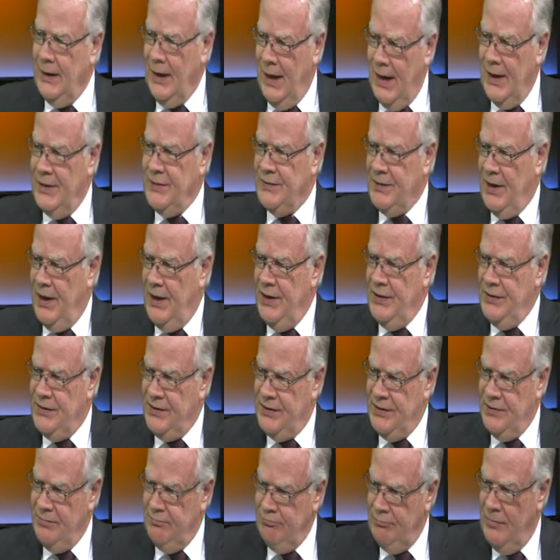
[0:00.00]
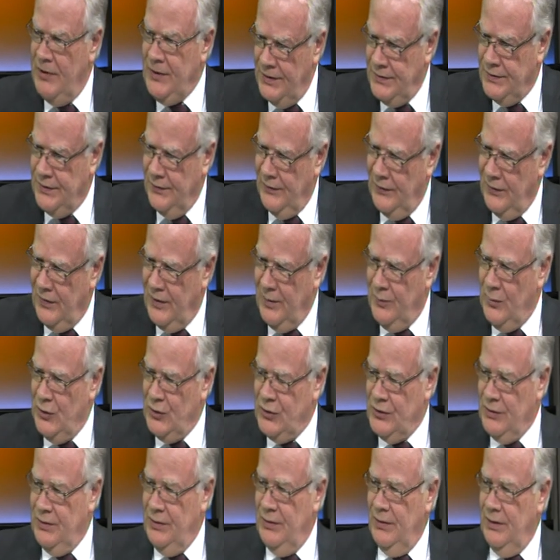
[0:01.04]
as a submitter to the
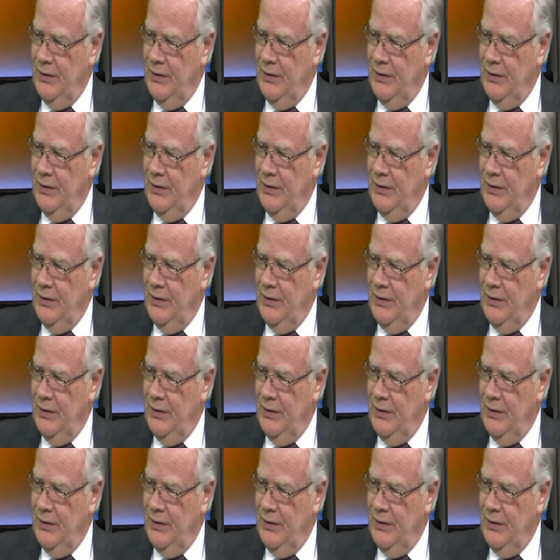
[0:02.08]
Commission.